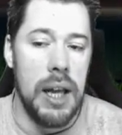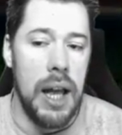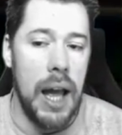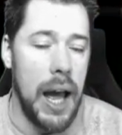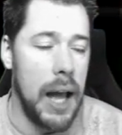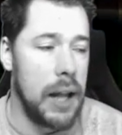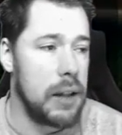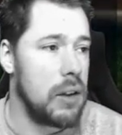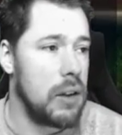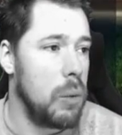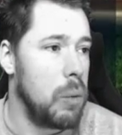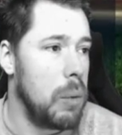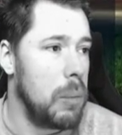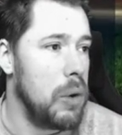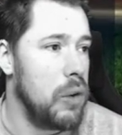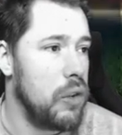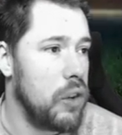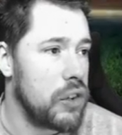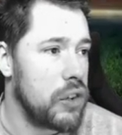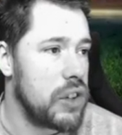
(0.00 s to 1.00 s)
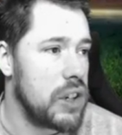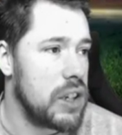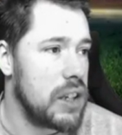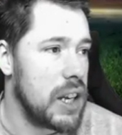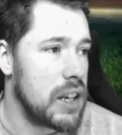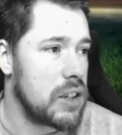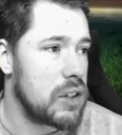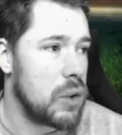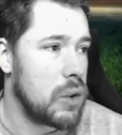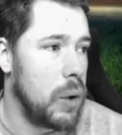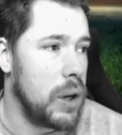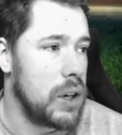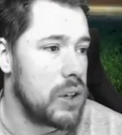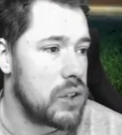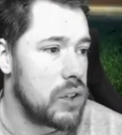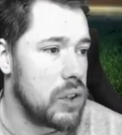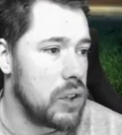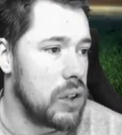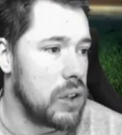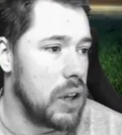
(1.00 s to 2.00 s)
And we'll move on to the next
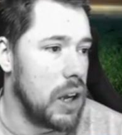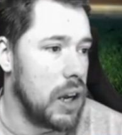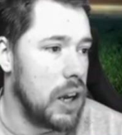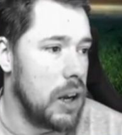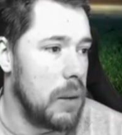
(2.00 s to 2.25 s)
question.